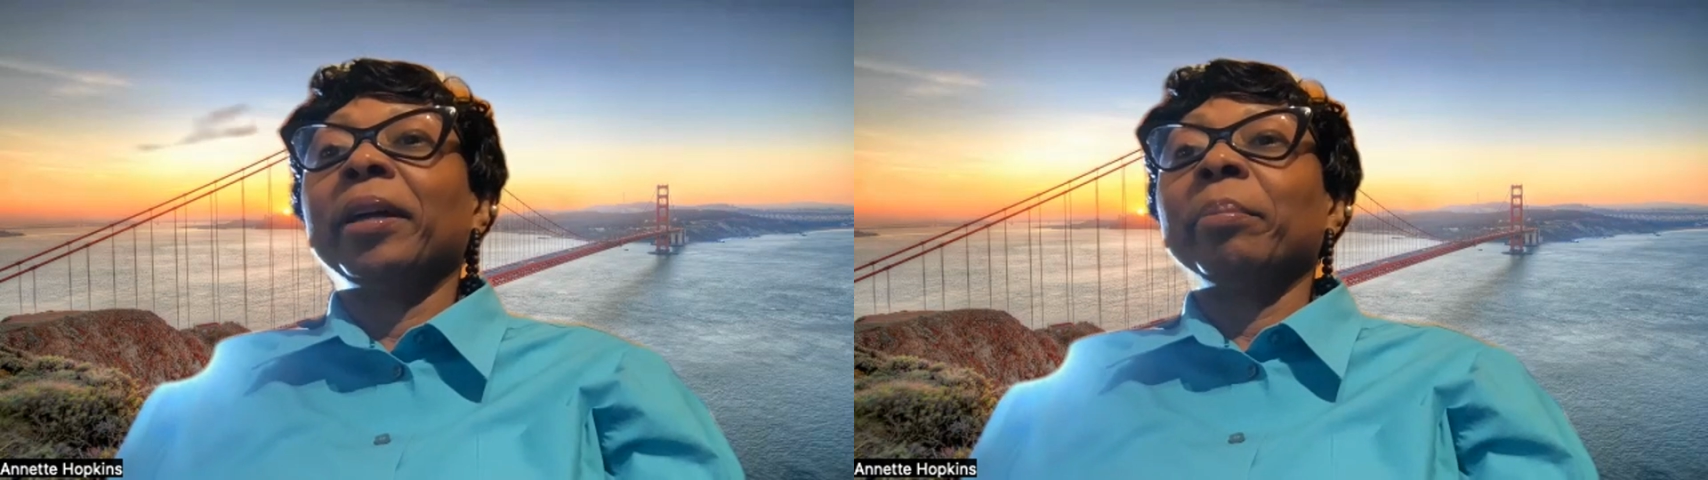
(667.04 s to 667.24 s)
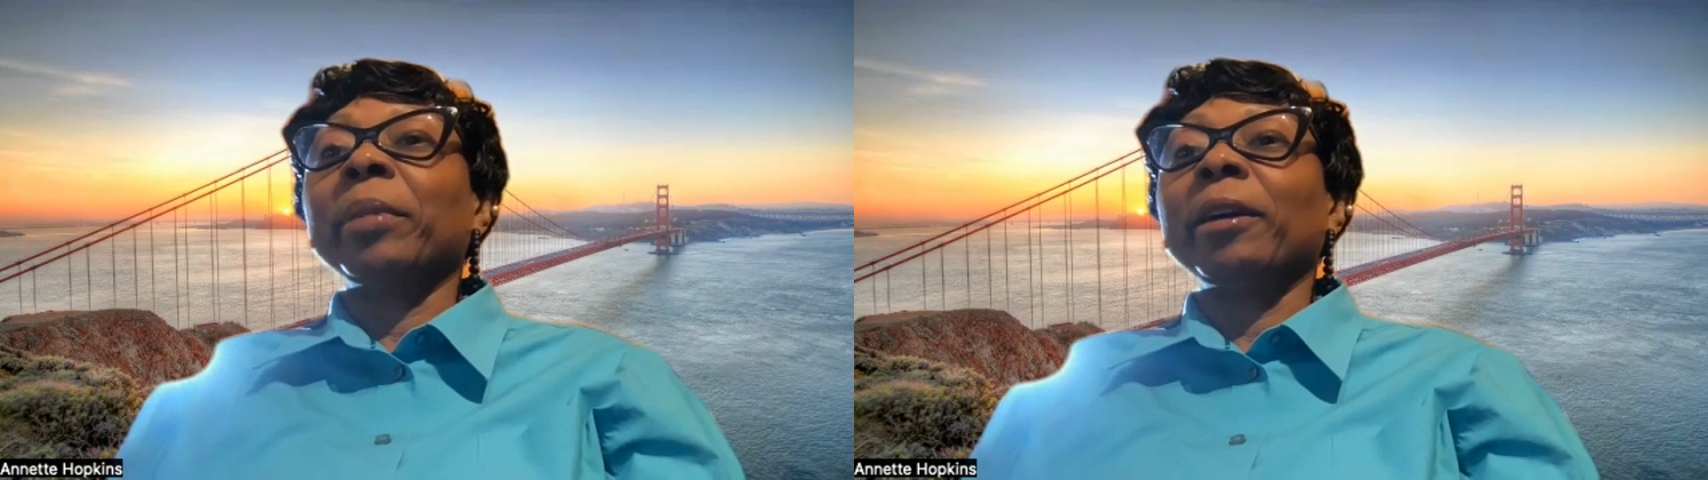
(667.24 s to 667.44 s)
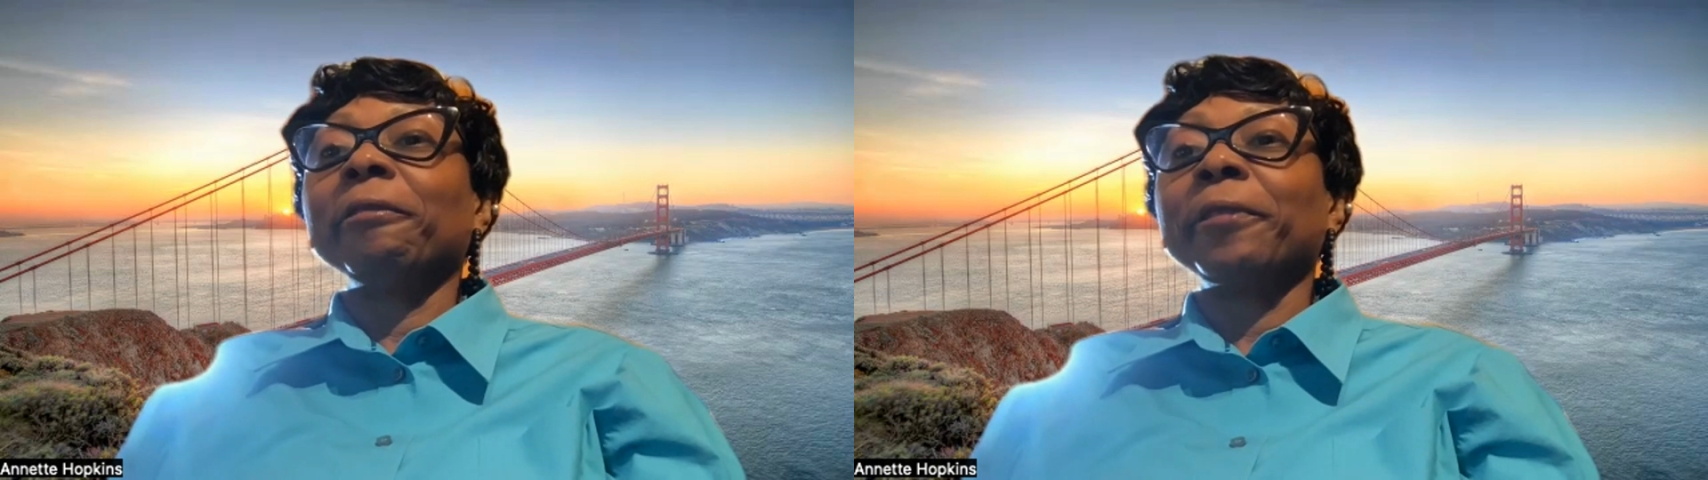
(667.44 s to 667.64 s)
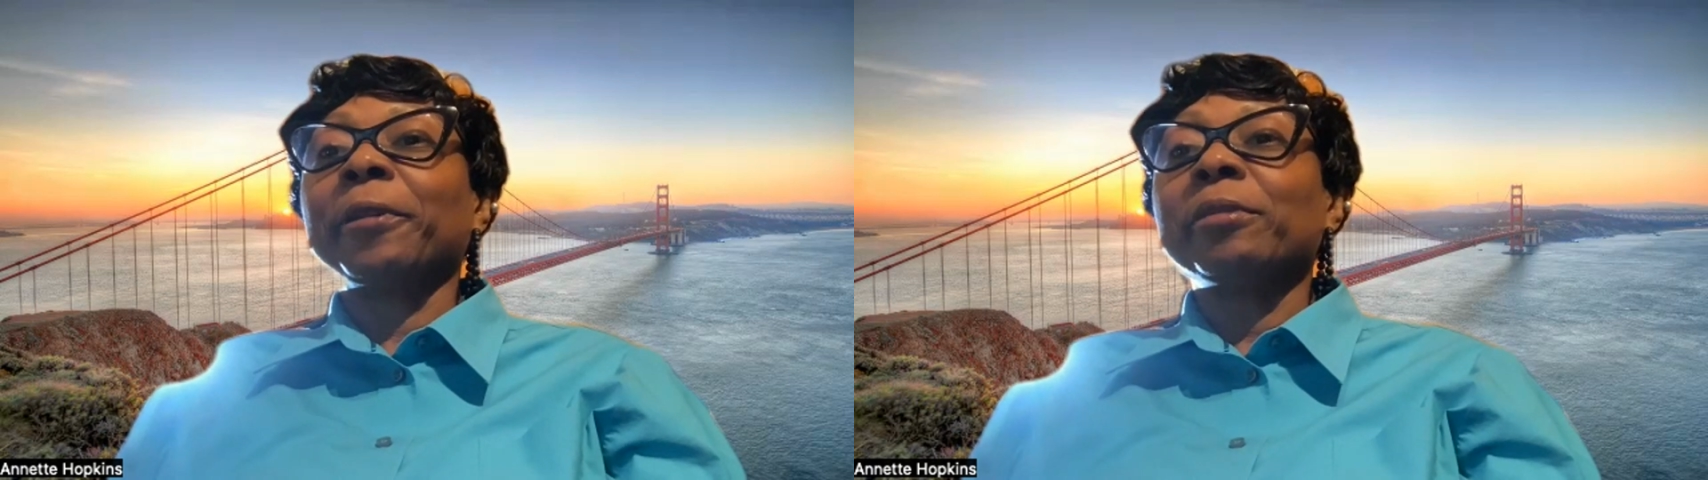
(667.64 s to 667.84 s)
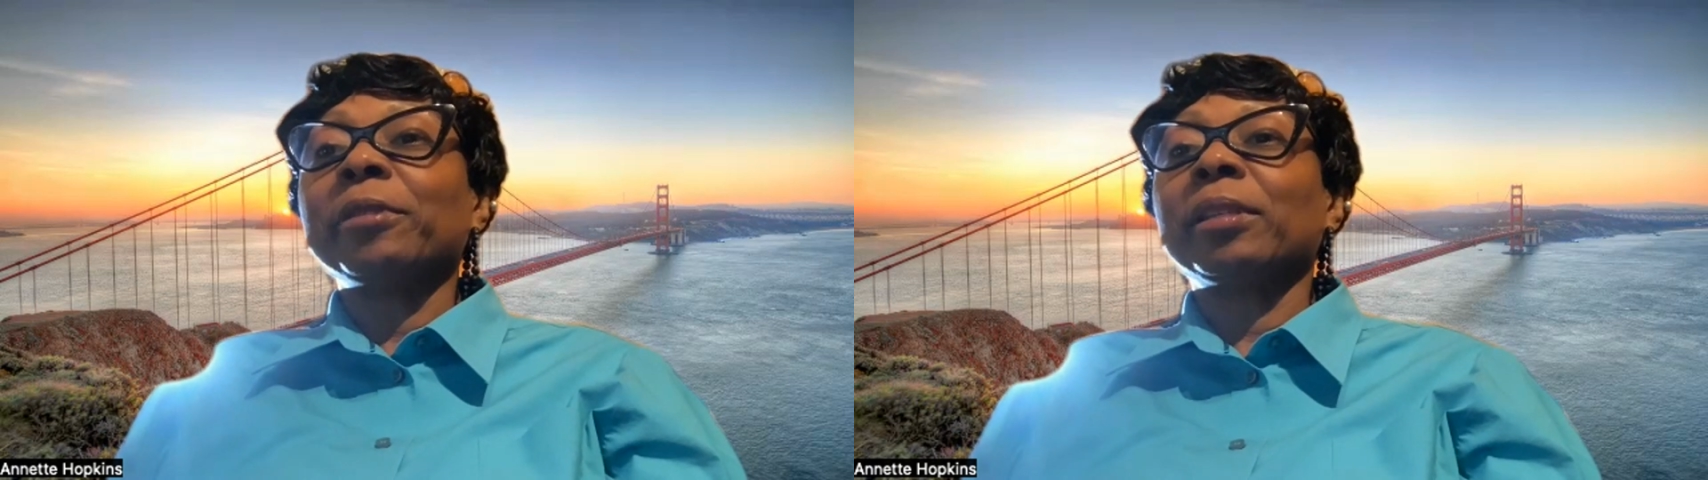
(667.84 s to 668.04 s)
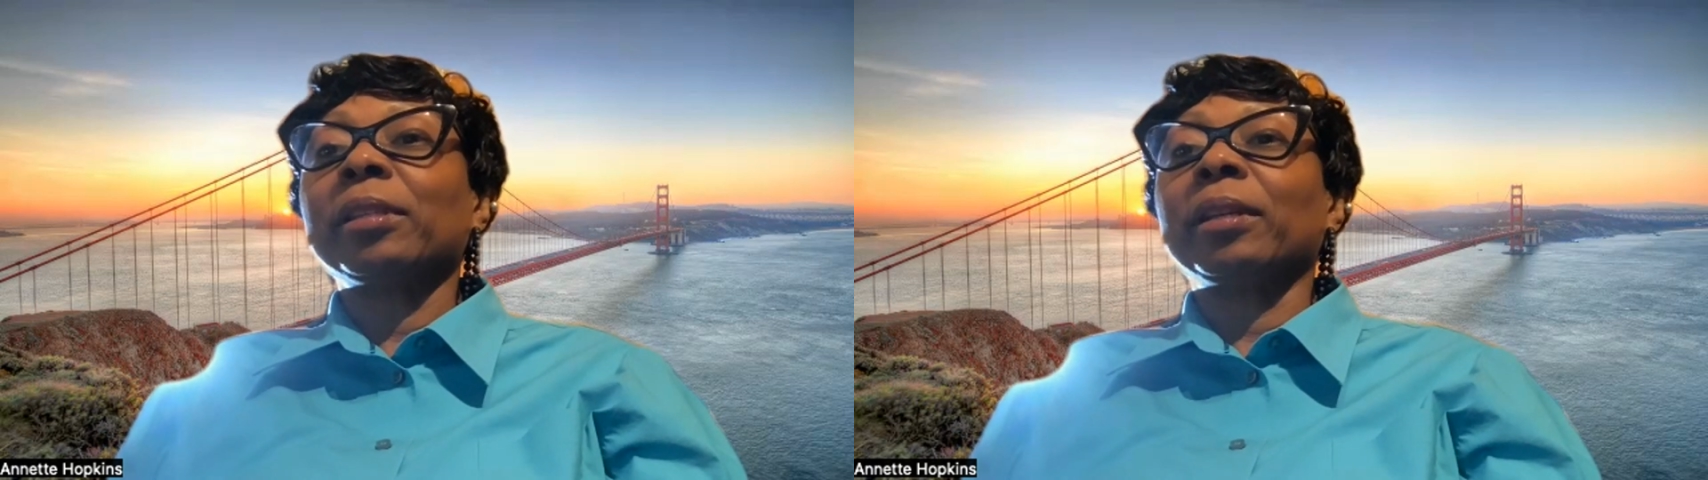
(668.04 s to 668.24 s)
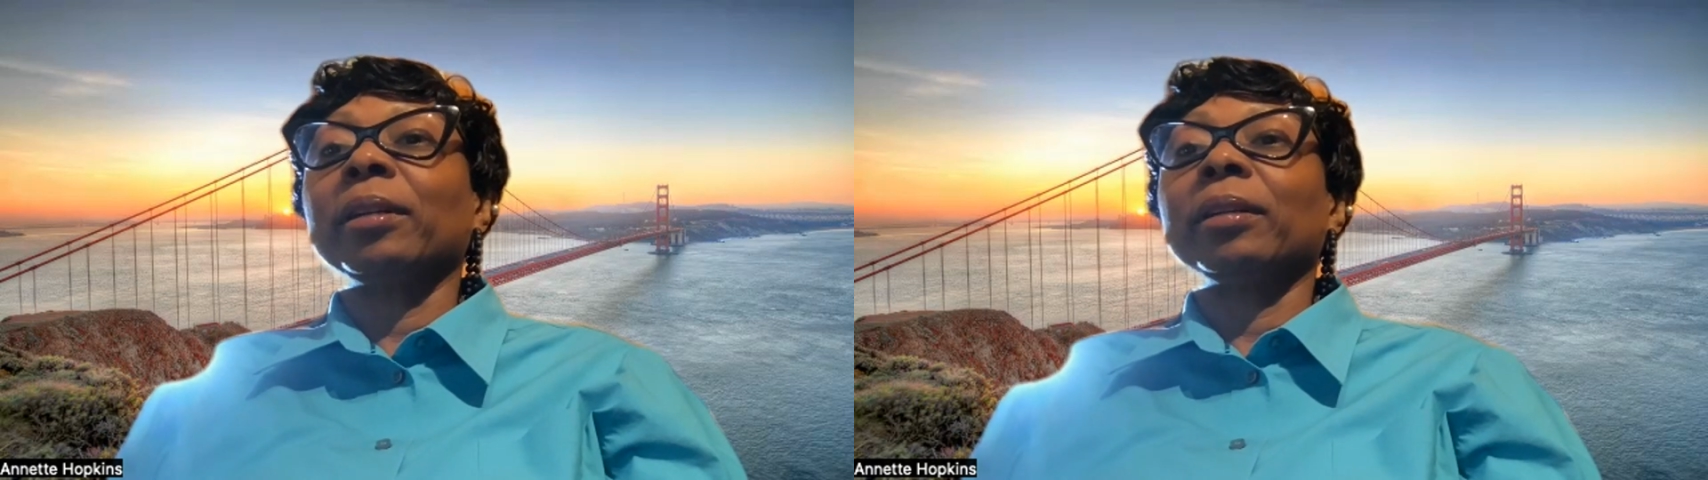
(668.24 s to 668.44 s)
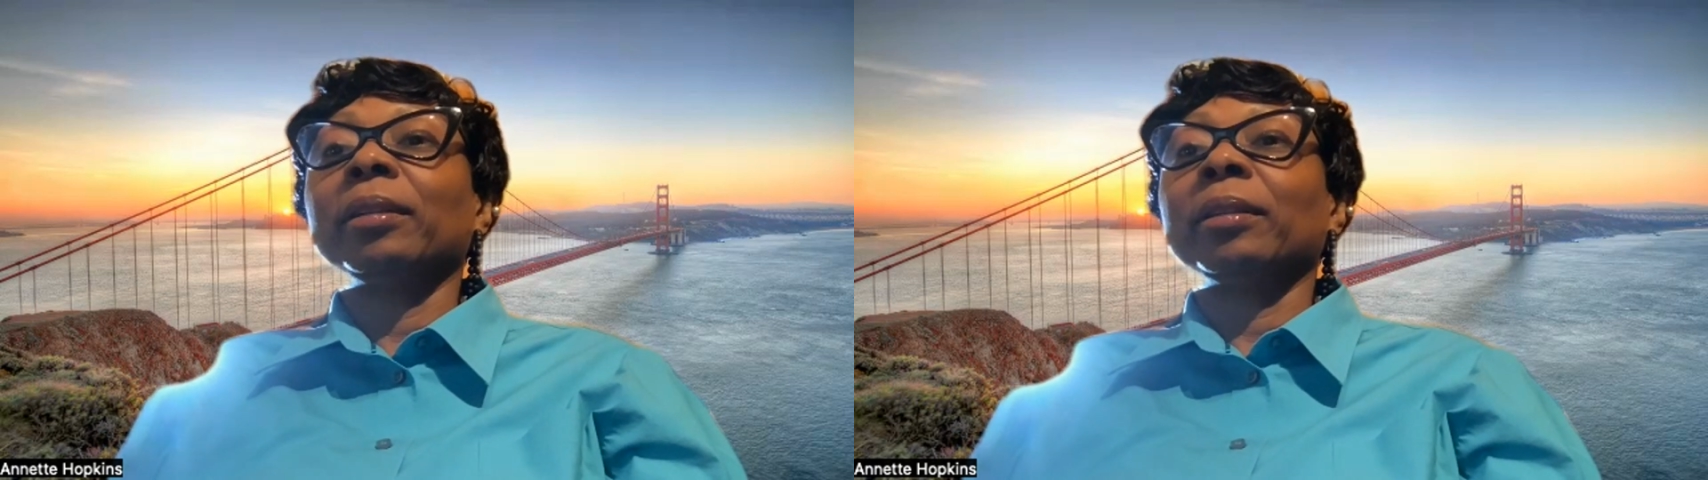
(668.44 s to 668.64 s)
My
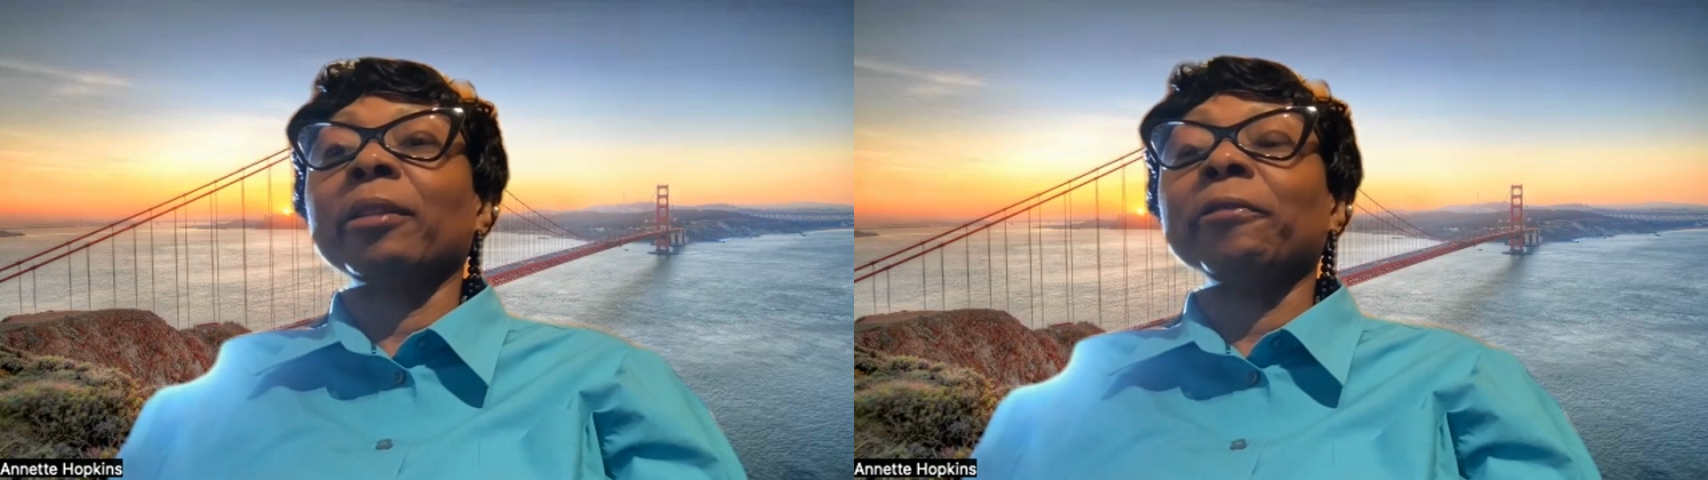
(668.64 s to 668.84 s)
the